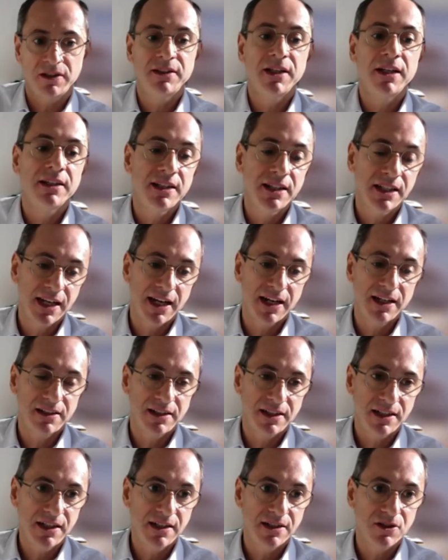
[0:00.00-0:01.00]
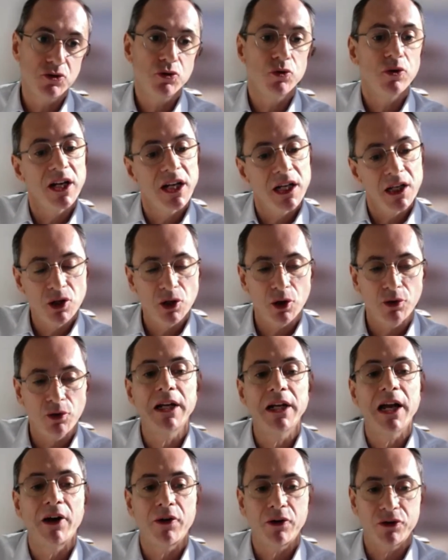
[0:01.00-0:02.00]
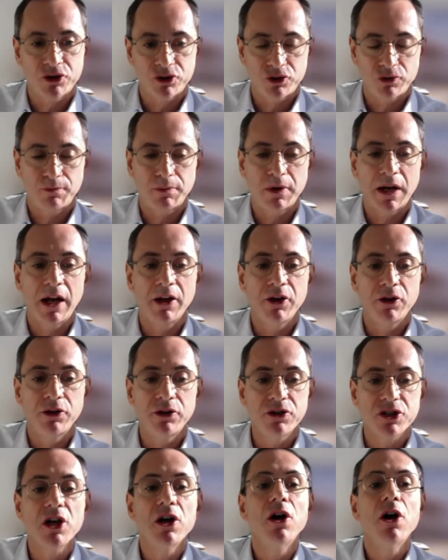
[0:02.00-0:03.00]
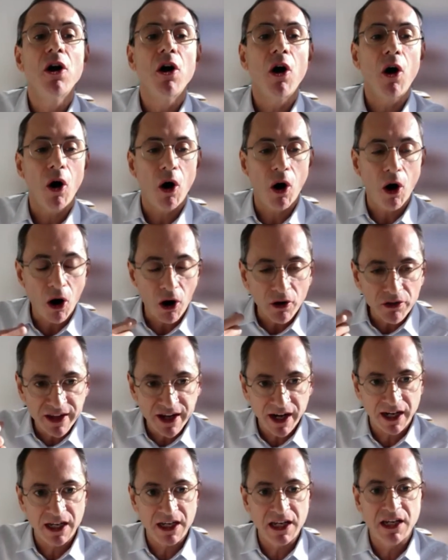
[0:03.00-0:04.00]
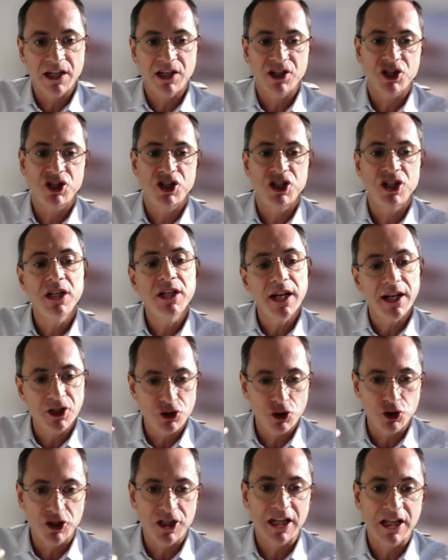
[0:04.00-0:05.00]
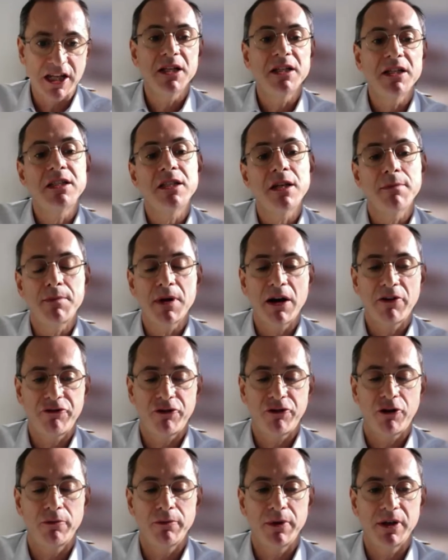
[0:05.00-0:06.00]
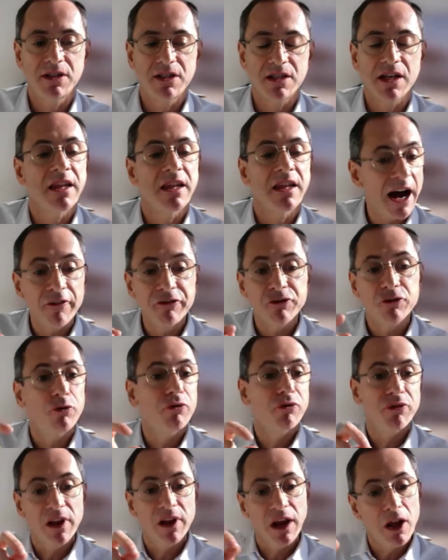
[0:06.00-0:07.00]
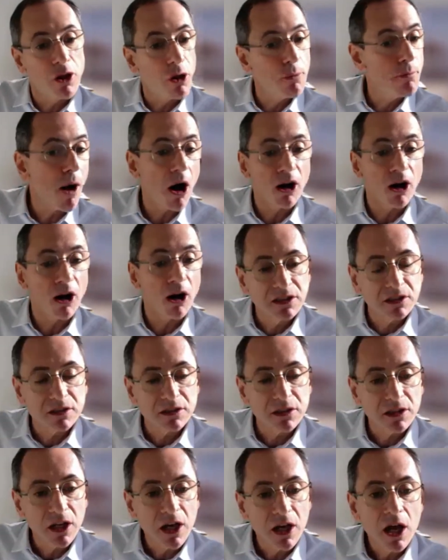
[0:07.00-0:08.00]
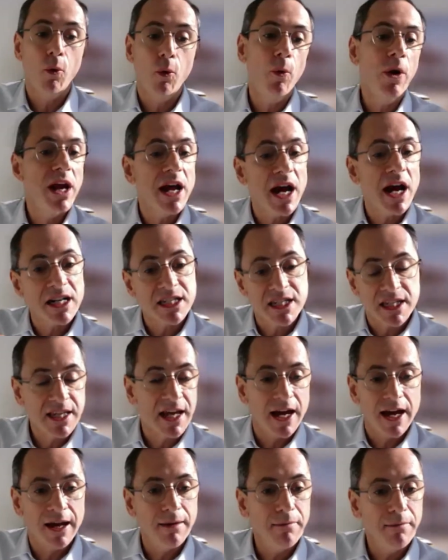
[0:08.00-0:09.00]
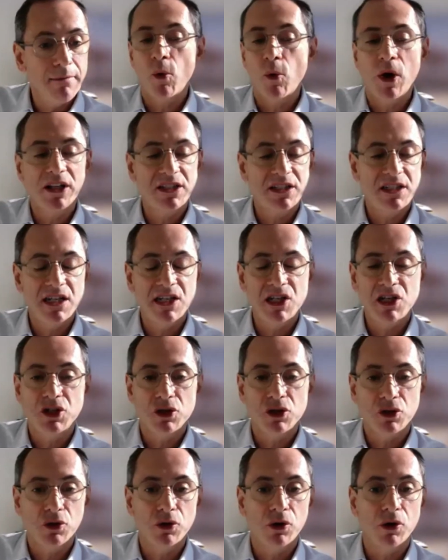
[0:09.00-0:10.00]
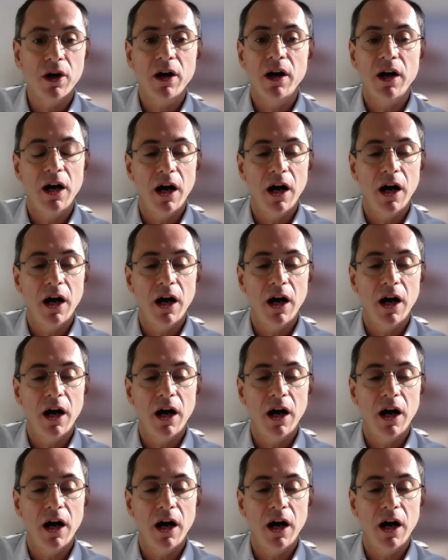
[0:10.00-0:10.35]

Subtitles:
dedicated to interviewing our suppliers on their ESG and sustainability performance. They have to fill the boxes. We ask them, what is your